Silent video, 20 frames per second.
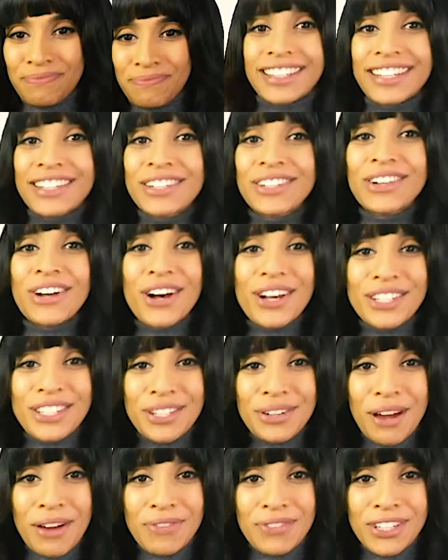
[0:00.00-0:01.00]
You'll also
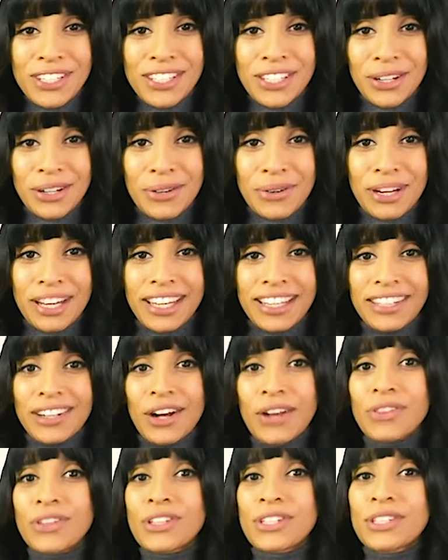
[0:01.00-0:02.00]
have to zero in
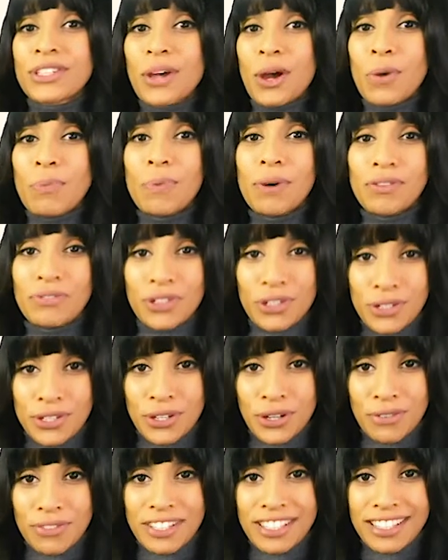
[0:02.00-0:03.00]
on the scope of your
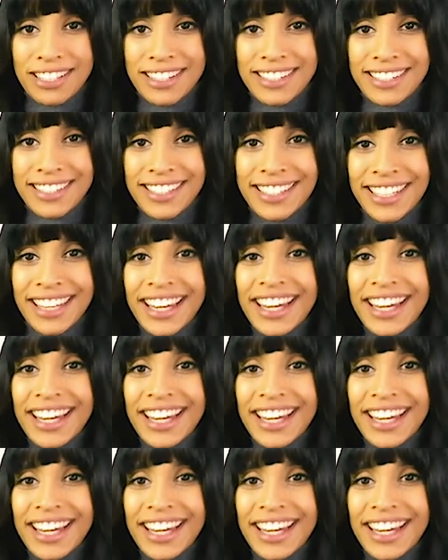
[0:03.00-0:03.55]
services.